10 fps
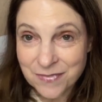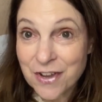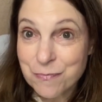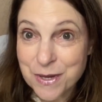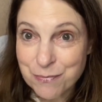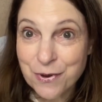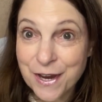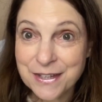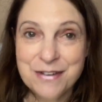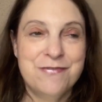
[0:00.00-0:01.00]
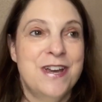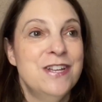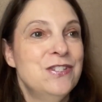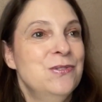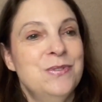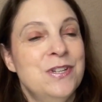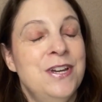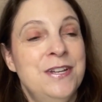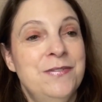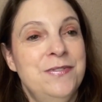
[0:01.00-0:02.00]
of being pregnant, right? So it was
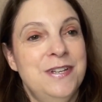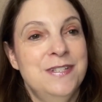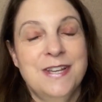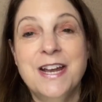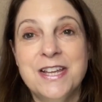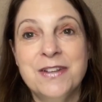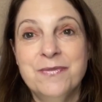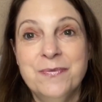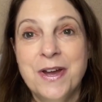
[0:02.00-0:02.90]
kind of exciting